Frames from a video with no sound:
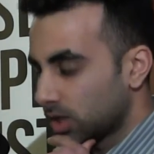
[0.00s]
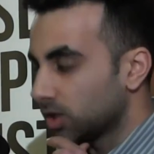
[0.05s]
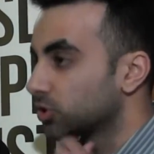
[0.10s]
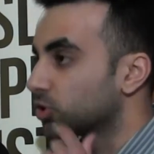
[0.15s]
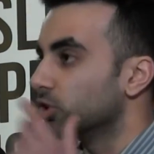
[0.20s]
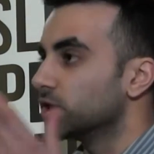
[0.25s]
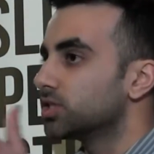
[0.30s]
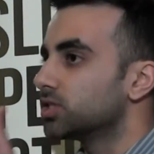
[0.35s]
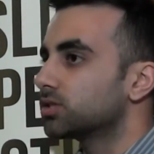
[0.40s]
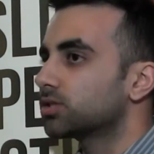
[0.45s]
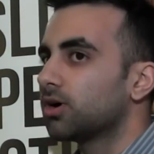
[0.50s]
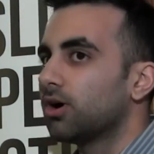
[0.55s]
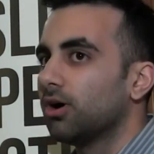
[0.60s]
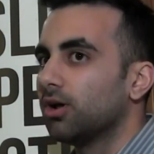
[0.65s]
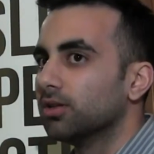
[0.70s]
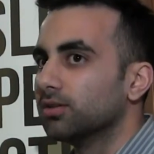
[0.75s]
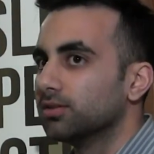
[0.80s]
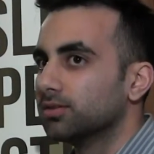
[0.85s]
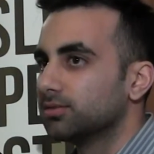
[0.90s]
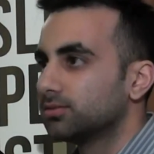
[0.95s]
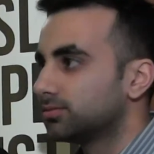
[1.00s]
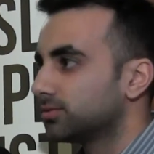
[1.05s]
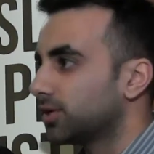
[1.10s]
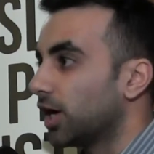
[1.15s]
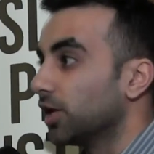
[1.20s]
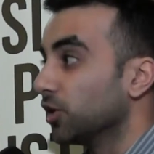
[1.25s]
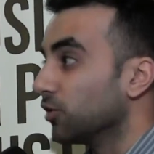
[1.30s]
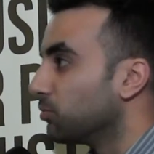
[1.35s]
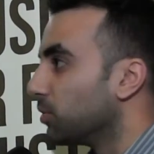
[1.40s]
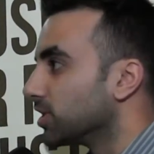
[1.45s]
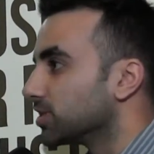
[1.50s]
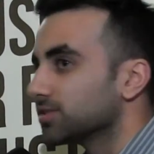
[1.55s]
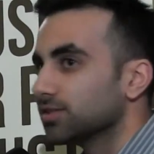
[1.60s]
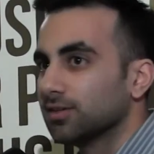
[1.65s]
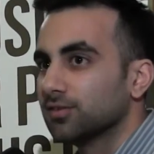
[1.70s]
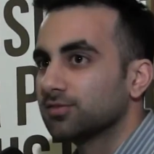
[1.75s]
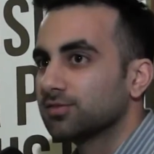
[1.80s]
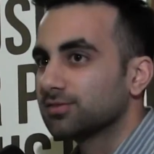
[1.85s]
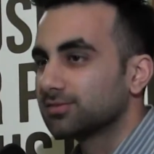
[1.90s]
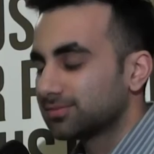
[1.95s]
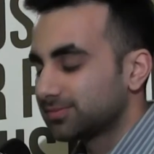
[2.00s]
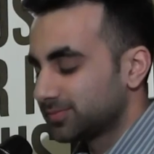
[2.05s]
So this is called I Love Myself.